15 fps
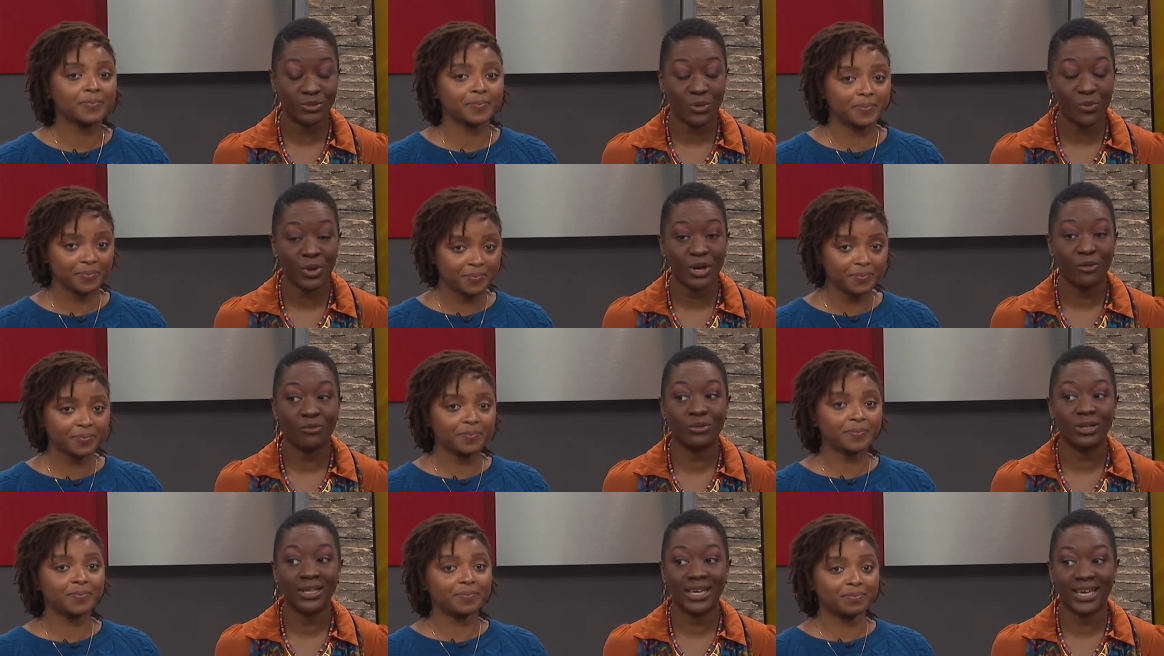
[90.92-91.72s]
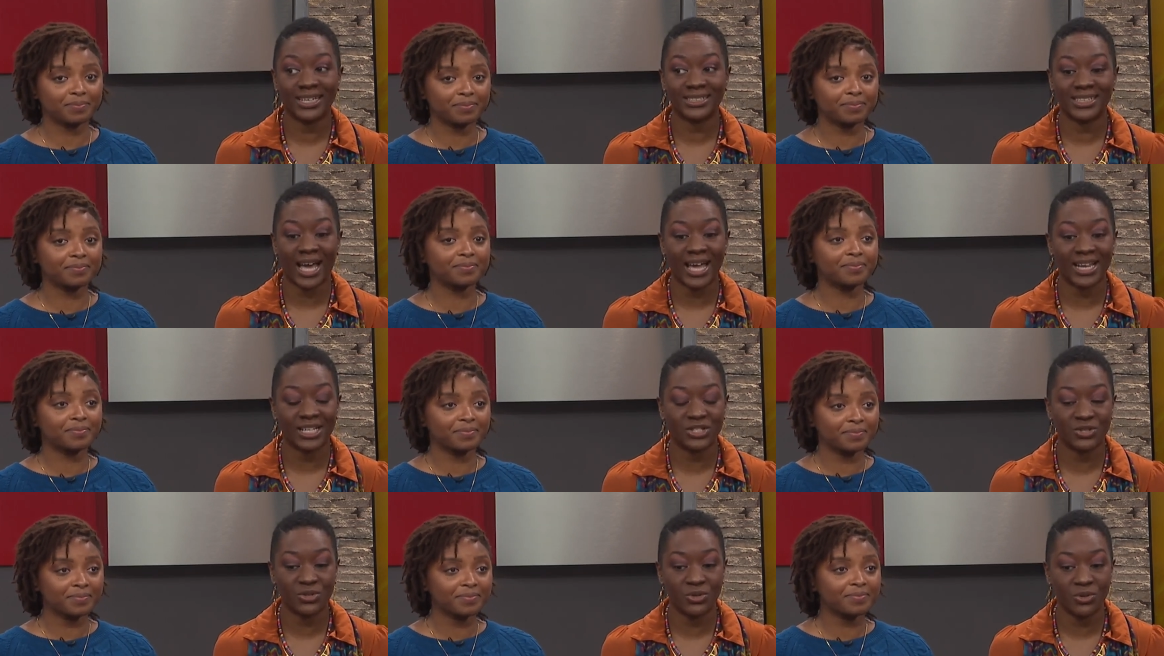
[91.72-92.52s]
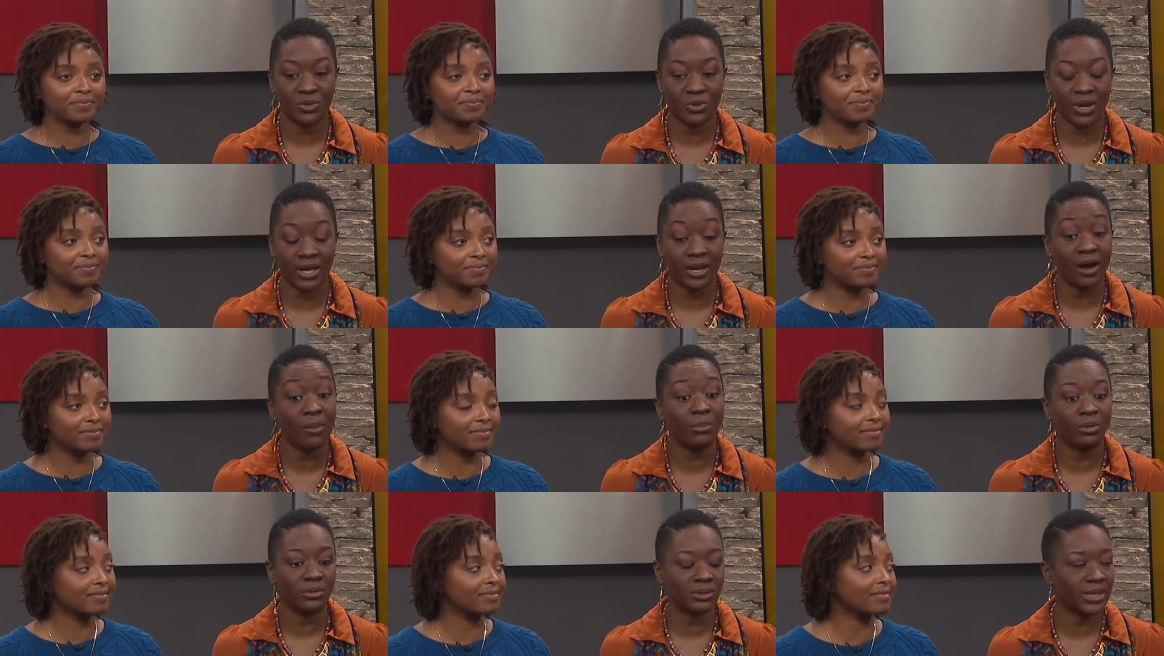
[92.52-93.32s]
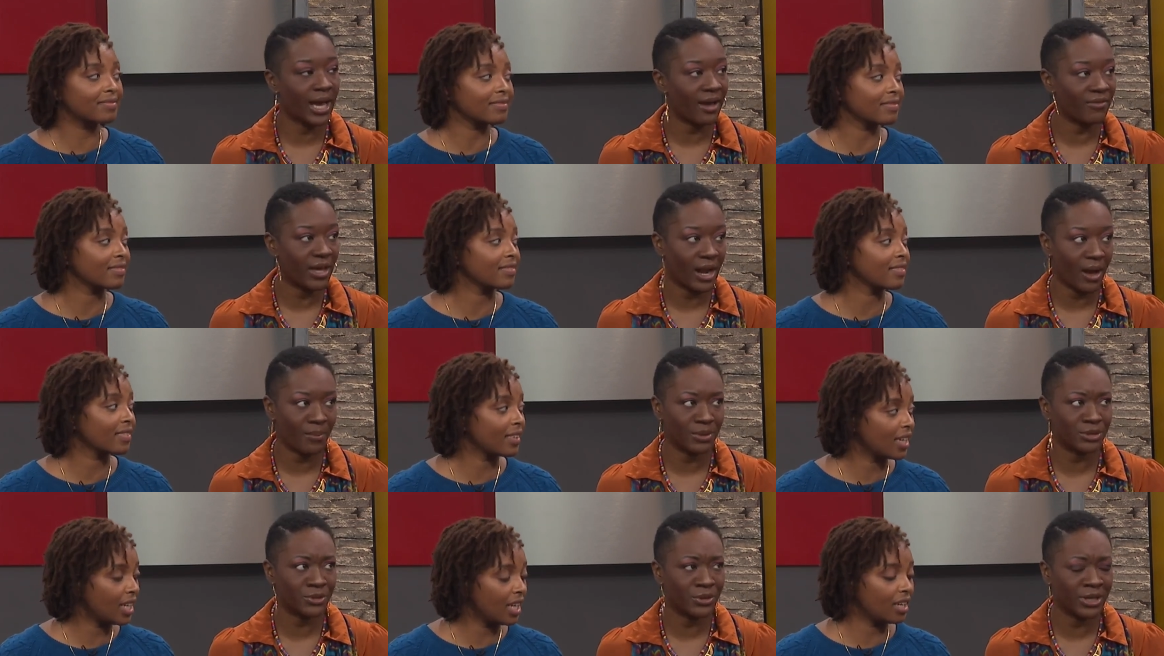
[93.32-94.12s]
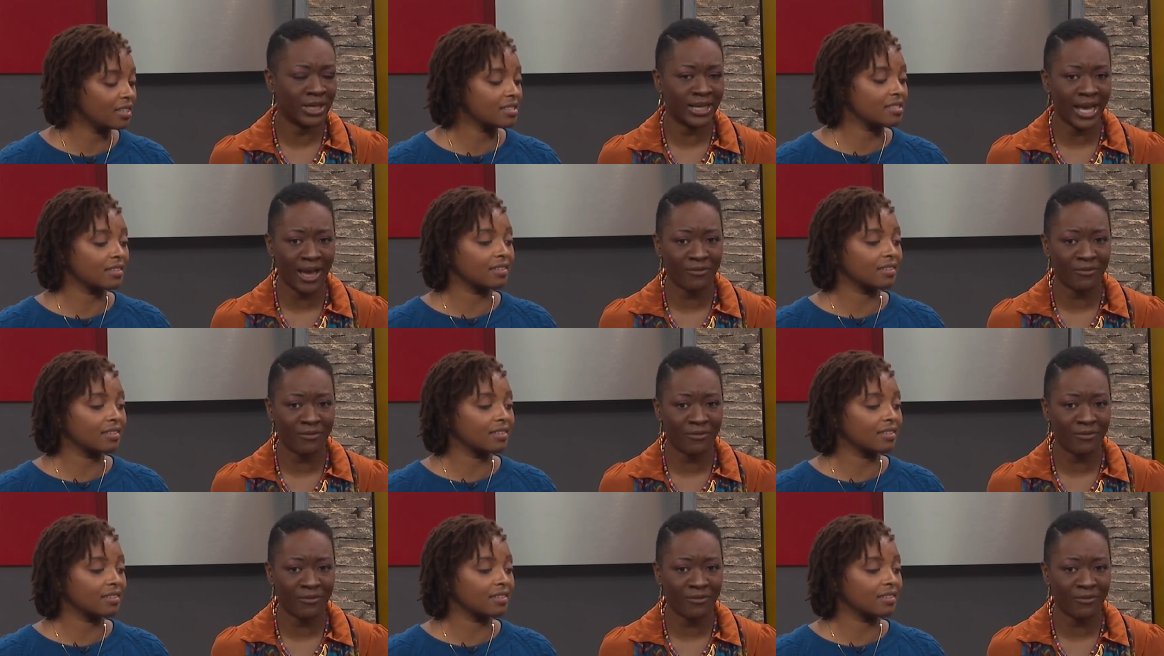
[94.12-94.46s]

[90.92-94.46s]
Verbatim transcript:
Speaker 1: so we are really excited to and humbled to have that yeah. opportunity, yes. to